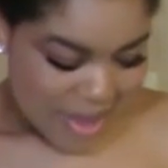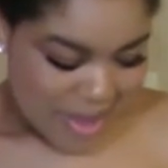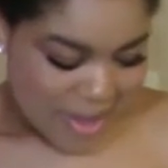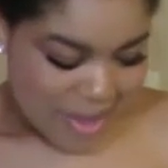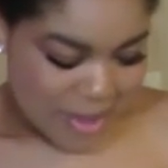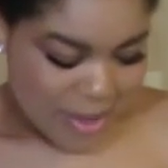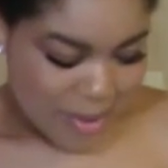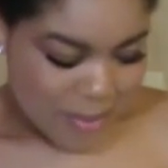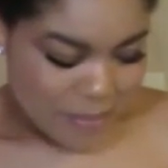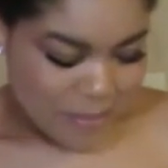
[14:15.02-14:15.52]

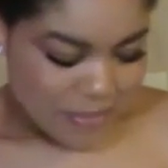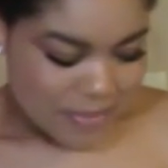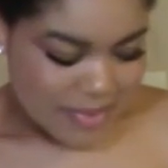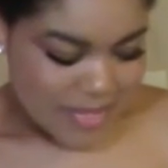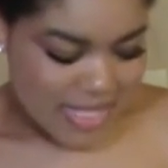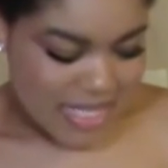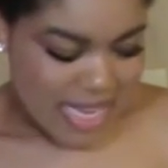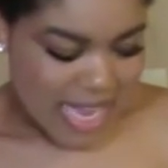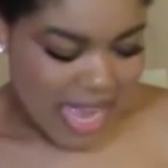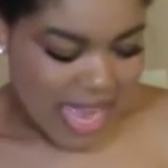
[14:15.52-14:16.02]
To
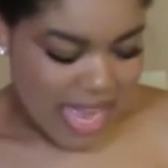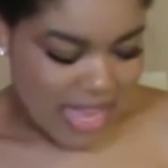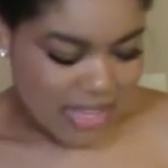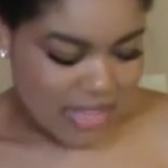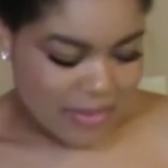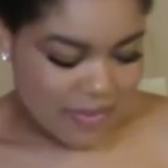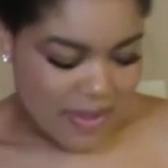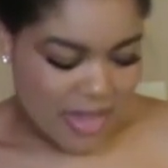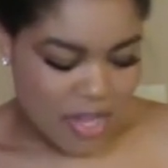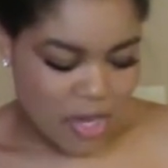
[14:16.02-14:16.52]

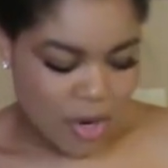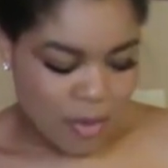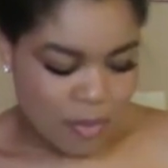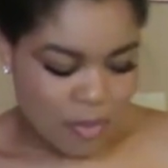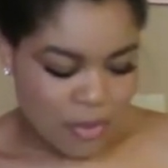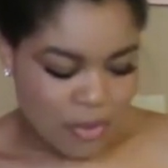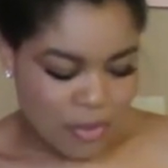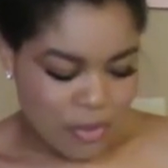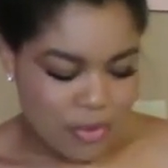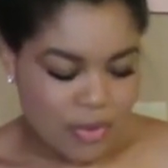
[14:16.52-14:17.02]
elevate your
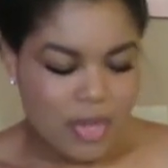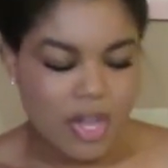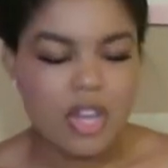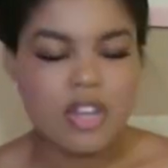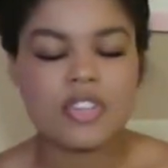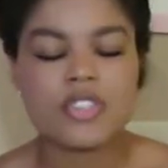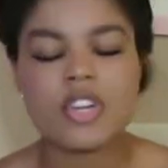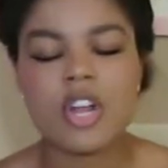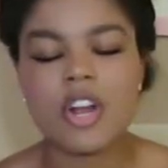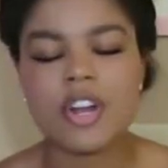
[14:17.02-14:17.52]
mood,
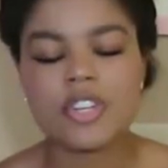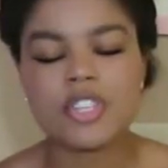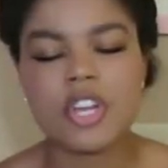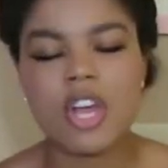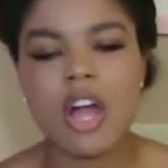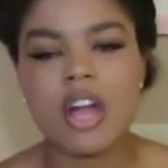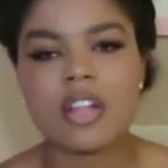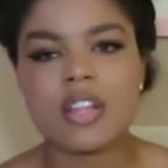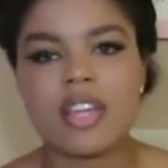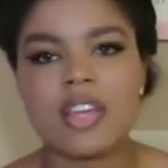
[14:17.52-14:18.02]
dark
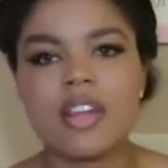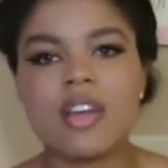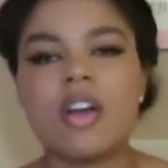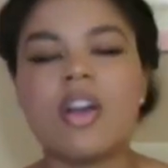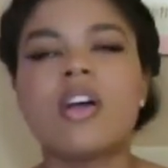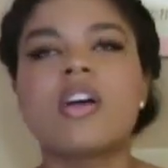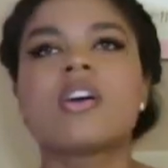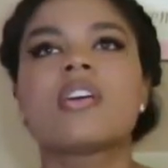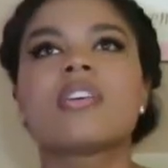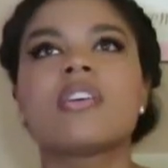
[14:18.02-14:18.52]
chocolate.
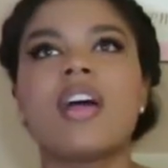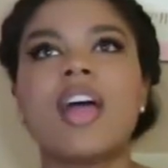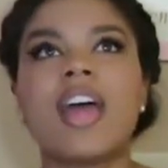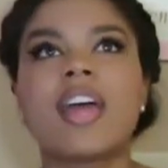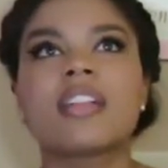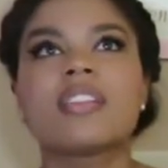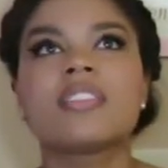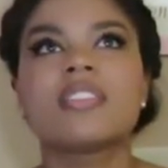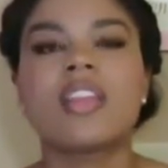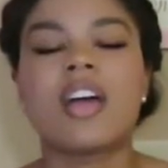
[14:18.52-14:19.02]
Oh,
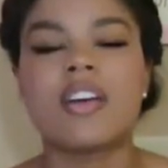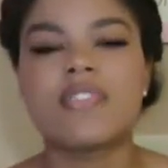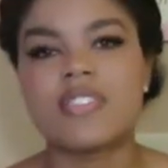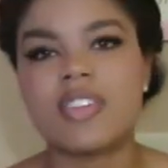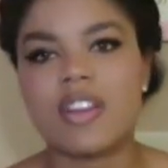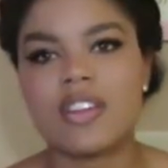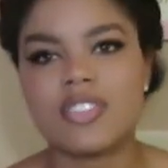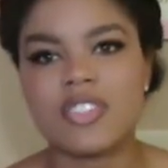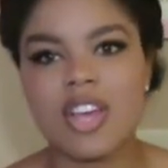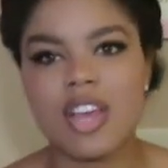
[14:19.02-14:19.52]
I love
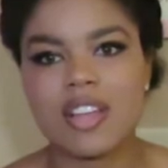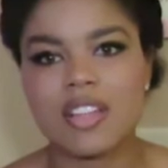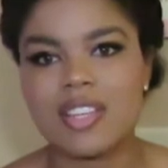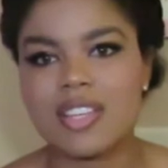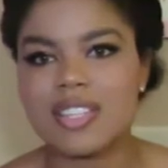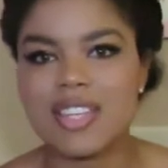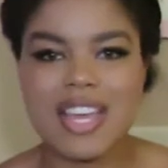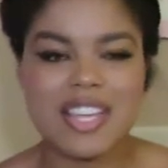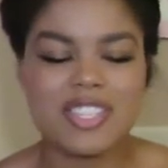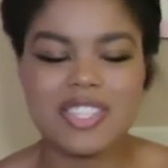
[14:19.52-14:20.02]
dark
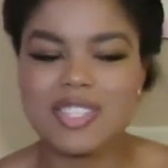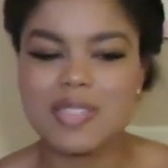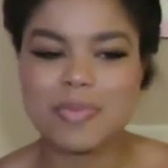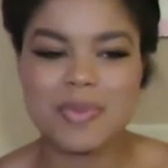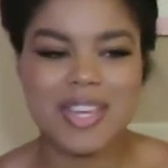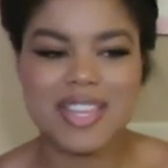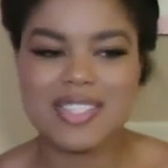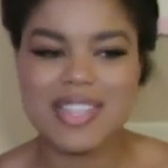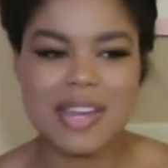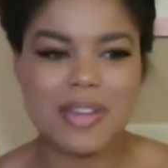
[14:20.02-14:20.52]
chocolate. That's just
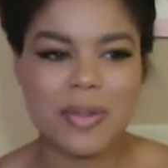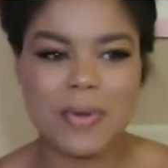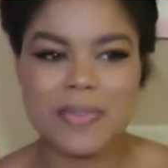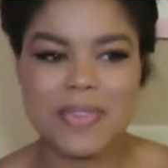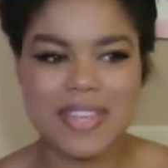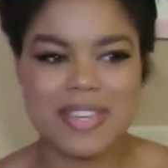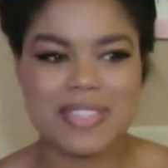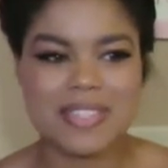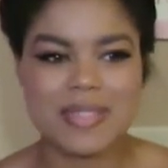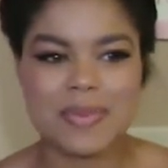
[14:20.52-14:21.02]
because I
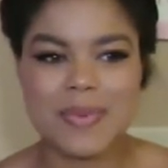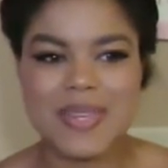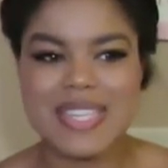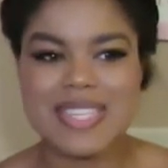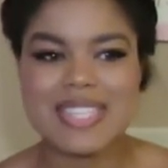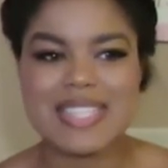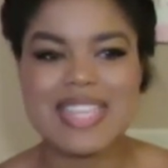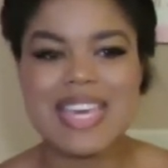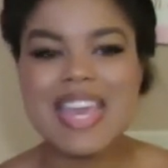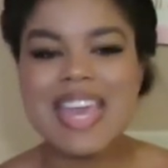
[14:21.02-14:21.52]
don't like
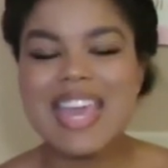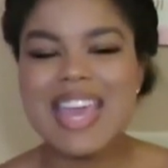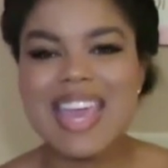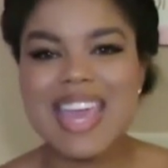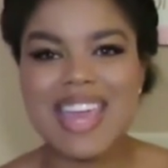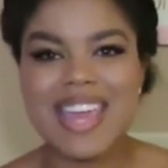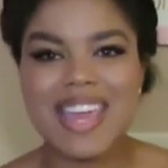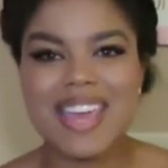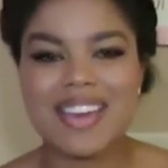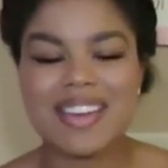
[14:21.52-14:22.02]
sweets,
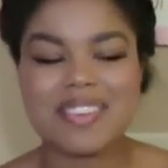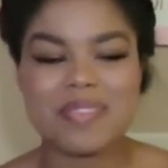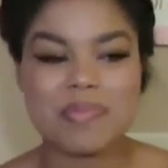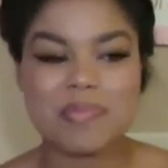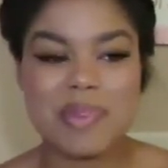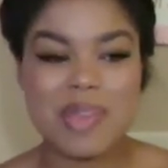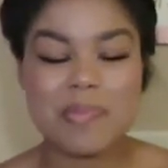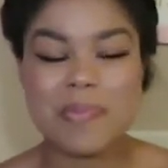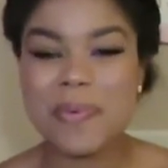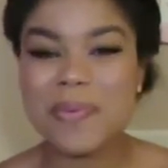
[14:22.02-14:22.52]

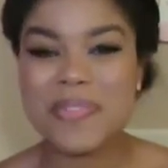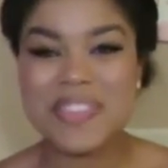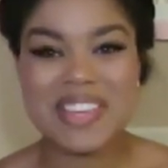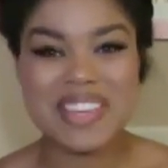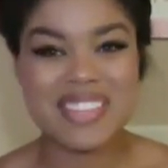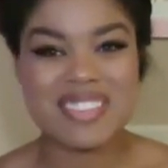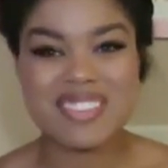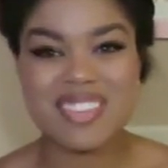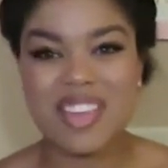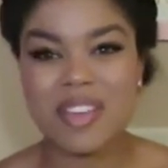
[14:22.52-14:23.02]
and people
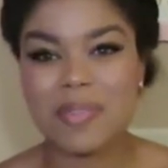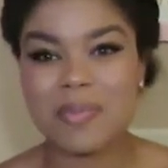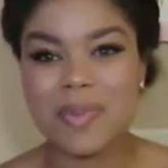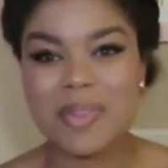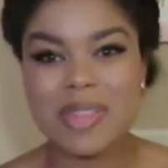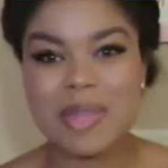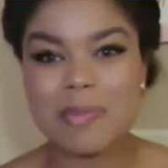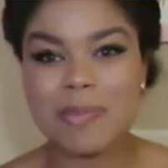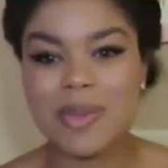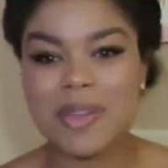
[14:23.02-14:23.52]
think it's like
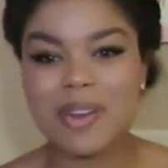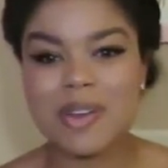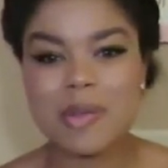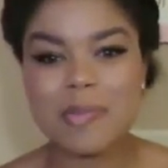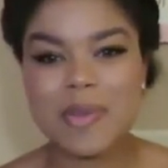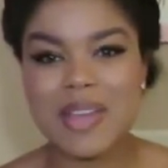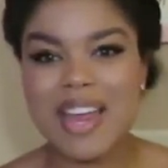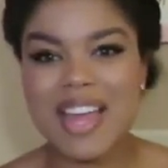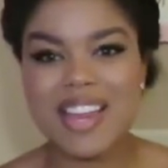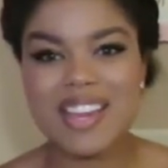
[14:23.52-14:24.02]
really
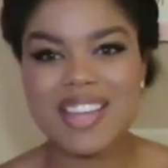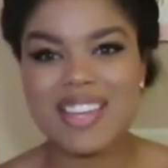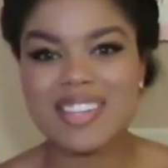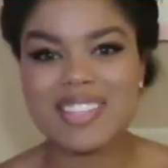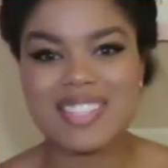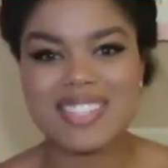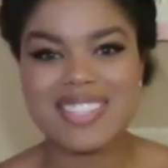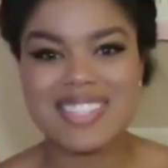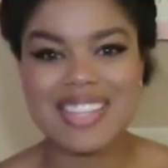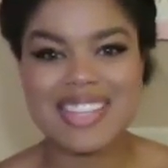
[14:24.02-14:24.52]
bitter, but I
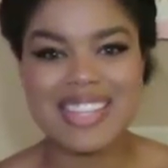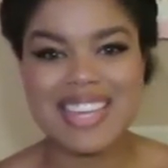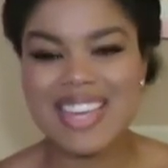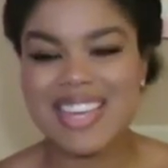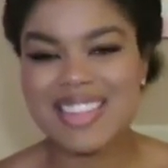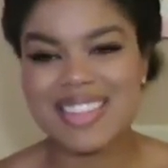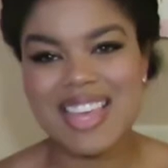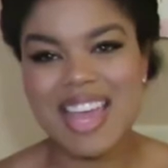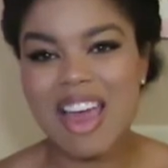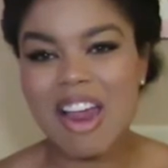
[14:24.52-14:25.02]
can just
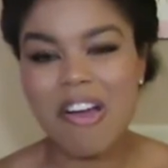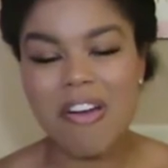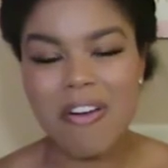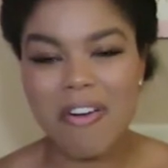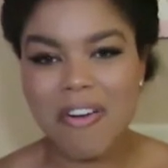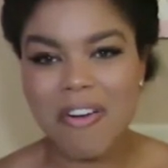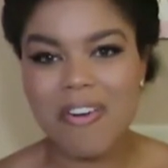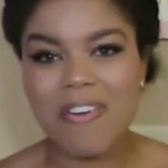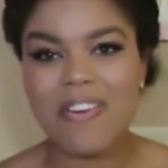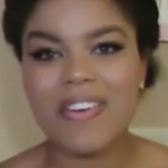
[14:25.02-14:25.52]
eat that
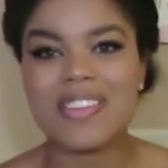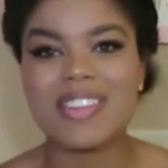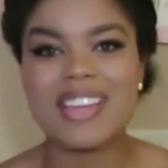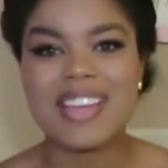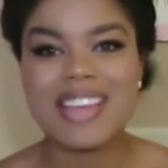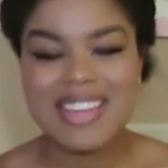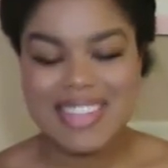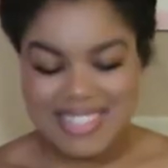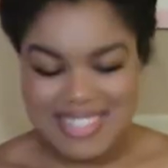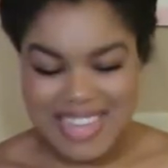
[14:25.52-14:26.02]

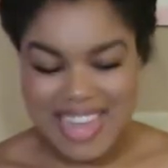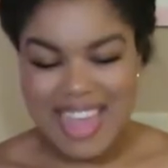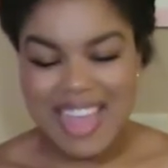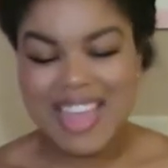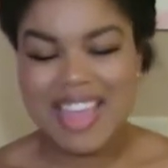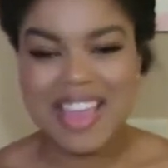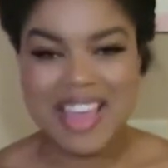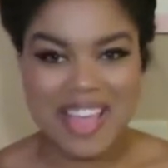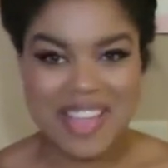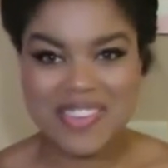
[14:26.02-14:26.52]
all
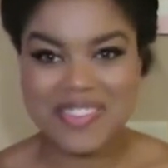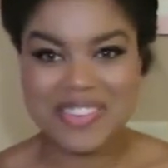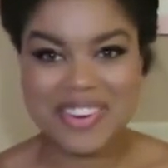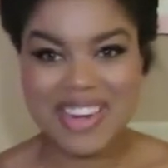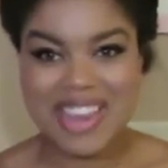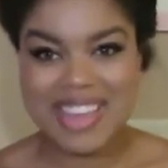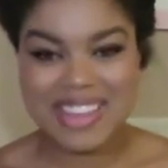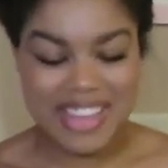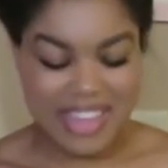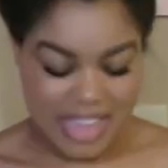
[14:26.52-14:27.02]
day,
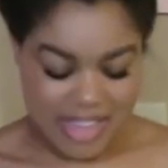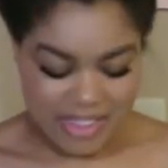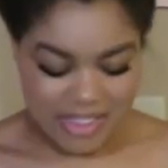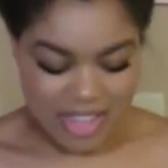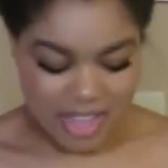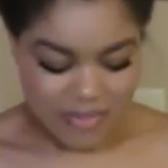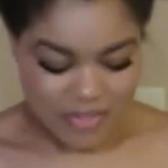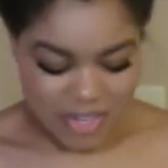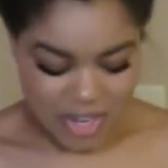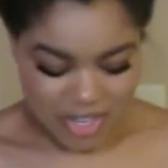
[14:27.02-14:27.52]
every day. Like, I
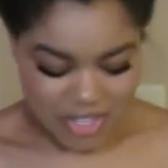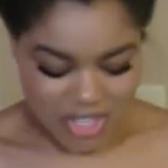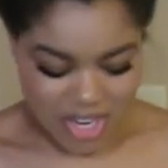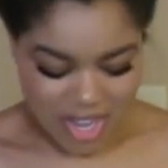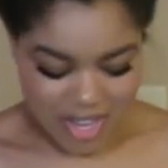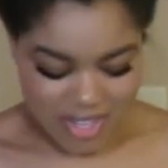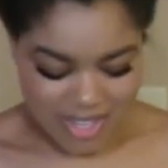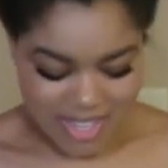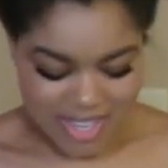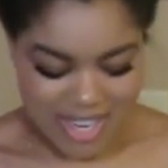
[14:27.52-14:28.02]
love dark
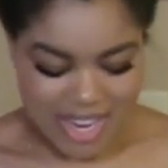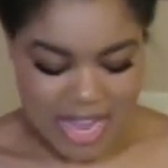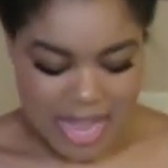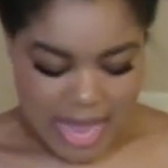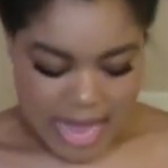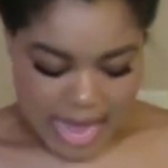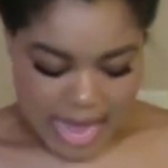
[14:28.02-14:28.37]
chocolate.